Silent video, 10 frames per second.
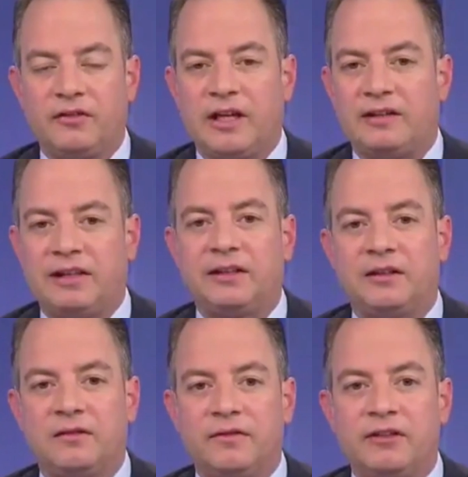is not
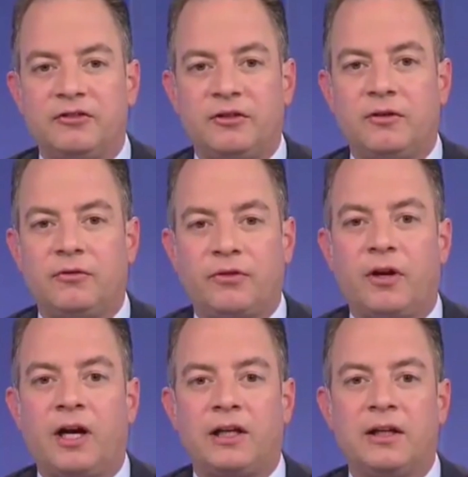taking conventional
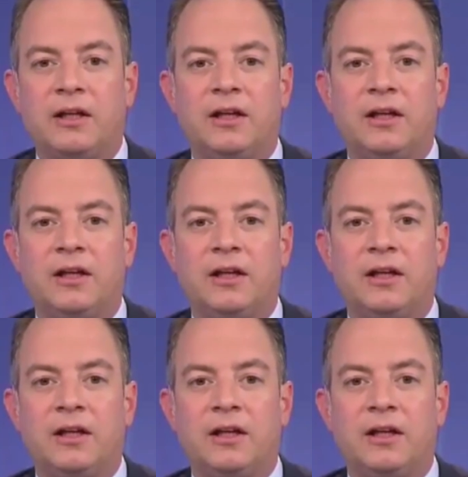thought